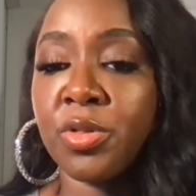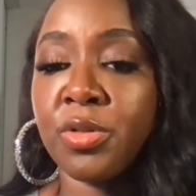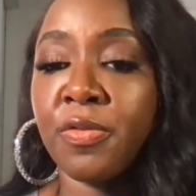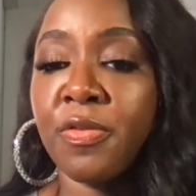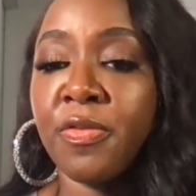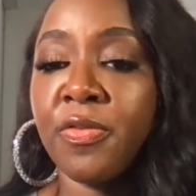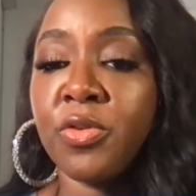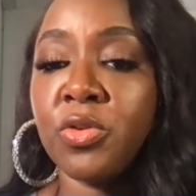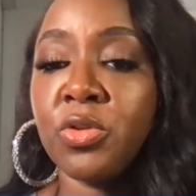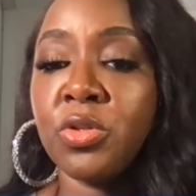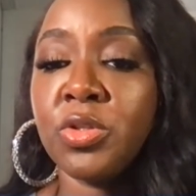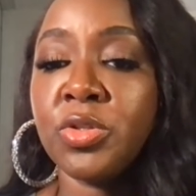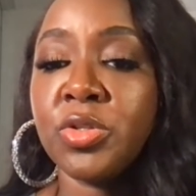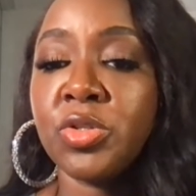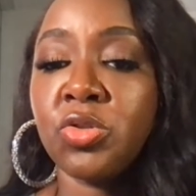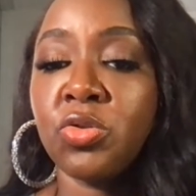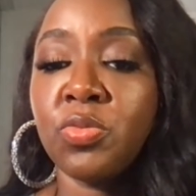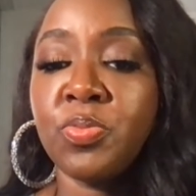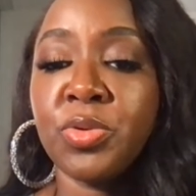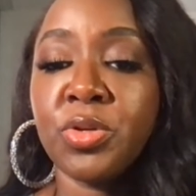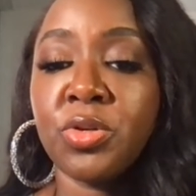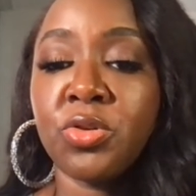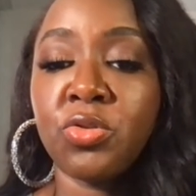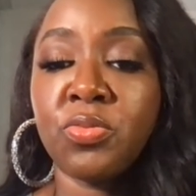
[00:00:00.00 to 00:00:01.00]
The full
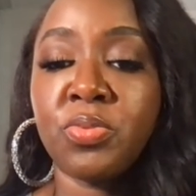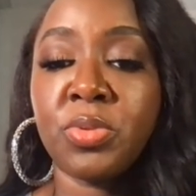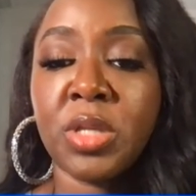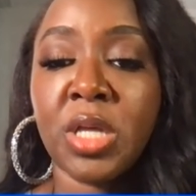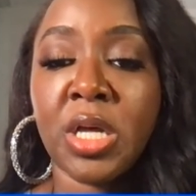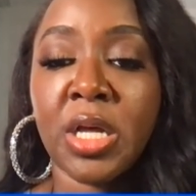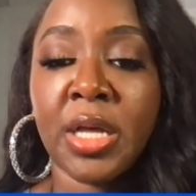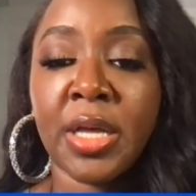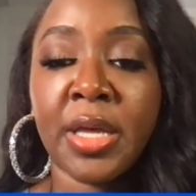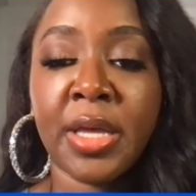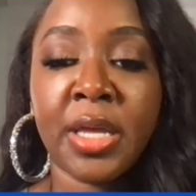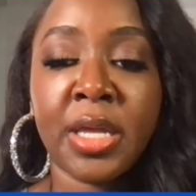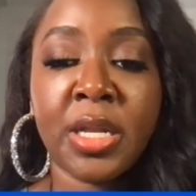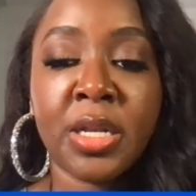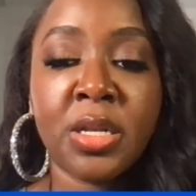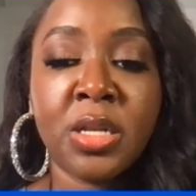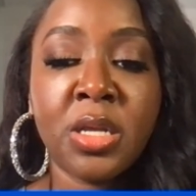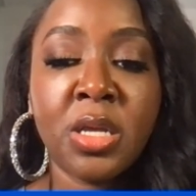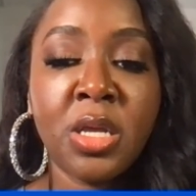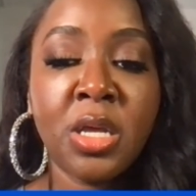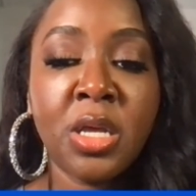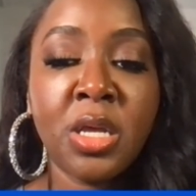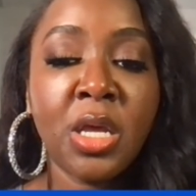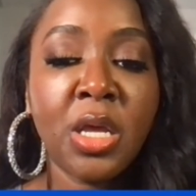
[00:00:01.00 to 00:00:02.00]
Supergoop line
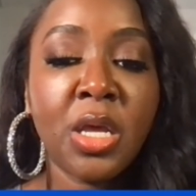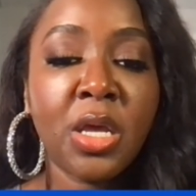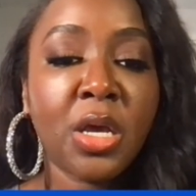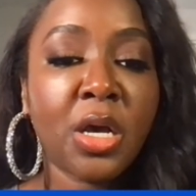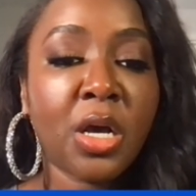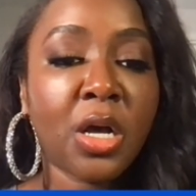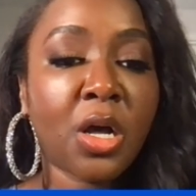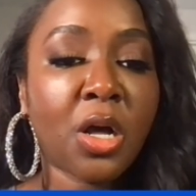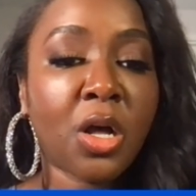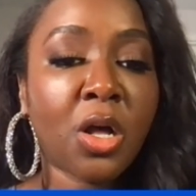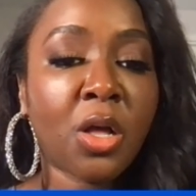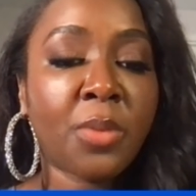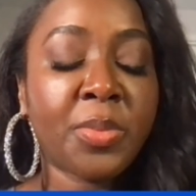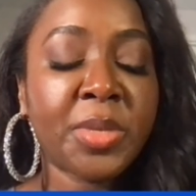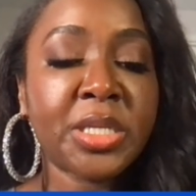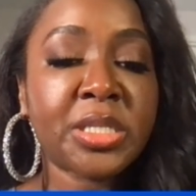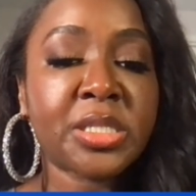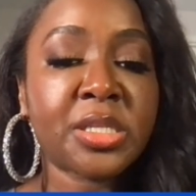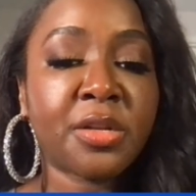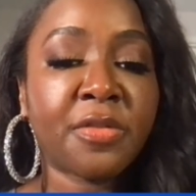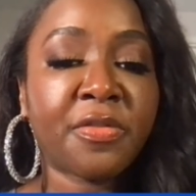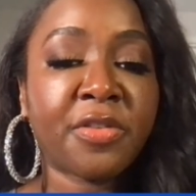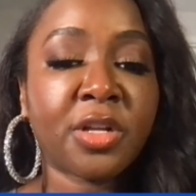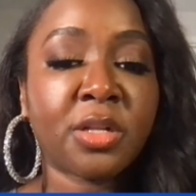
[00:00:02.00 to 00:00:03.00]
um,
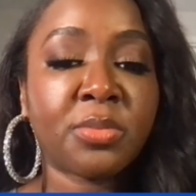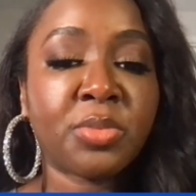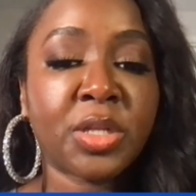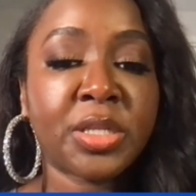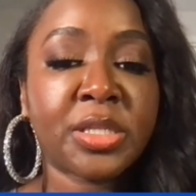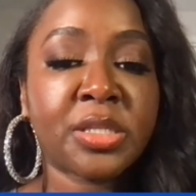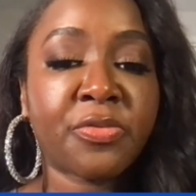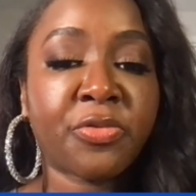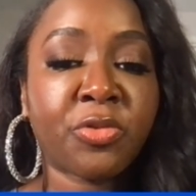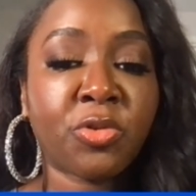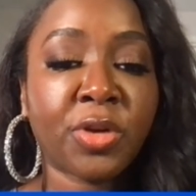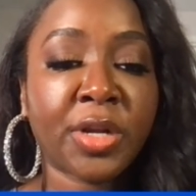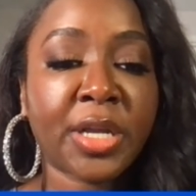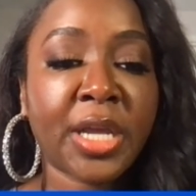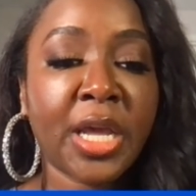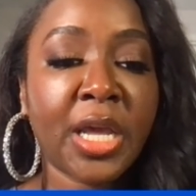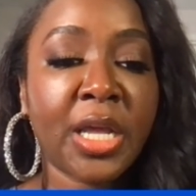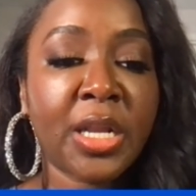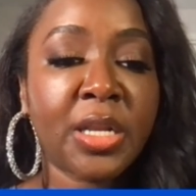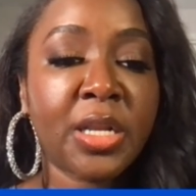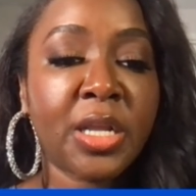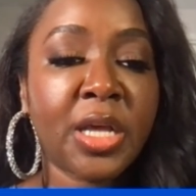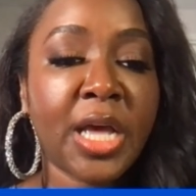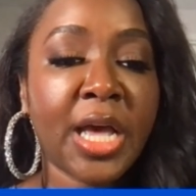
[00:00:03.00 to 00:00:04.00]
isn't available at Sephora
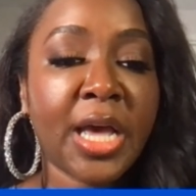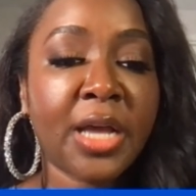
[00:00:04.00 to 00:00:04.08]
Canada.